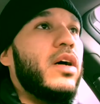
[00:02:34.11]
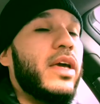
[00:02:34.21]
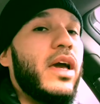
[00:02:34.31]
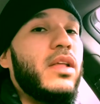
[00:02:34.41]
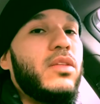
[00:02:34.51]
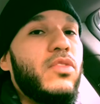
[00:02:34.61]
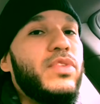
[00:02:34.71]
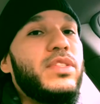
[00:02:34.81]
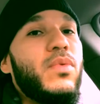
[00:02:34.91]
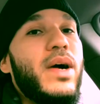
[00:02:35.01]
Again, the
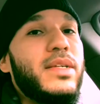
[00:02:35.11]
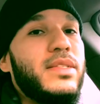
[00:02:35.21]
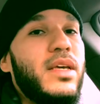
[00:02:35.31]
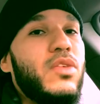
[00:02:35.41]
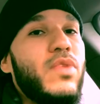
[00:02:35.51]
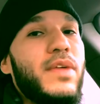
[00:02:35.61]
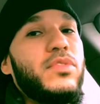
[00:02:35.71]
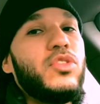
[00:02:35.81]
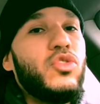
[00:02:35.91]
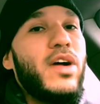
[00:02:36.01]
reason why I say you have
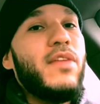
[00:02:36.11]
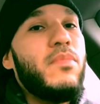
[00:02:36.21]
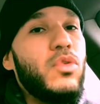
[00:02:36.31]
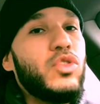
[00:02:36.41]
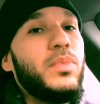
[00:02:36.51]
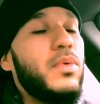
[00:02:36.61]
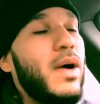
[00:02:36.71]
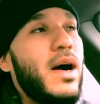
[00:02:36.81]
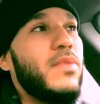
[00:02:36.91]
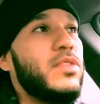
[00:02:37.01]
to drive multiple
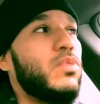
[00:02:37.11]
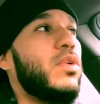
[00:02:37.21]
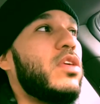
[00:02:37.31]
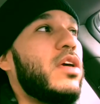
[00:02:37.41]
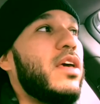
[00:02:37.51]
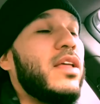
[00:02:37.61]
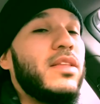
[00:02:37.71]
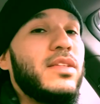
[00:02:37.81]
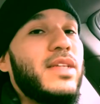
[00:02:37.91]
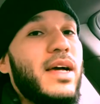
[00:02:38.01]
hours when you're
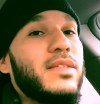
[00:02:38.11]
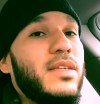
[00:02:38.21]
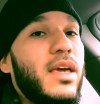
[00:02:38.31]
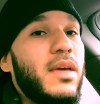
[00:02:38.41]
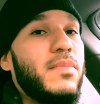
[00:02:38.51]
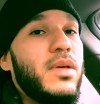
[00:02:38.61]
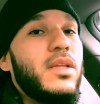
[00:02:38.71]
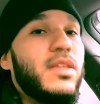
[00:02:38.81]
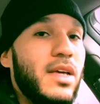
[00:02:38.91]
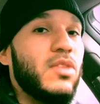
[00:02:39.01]
in the taxi game,
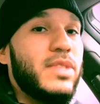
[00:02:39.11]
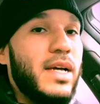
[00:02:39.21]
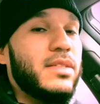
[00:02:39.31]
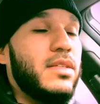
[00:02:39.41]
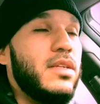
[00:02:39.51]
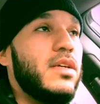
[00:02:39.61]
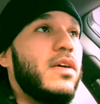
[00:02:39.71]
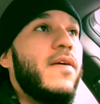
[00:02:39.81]
yellow taxi,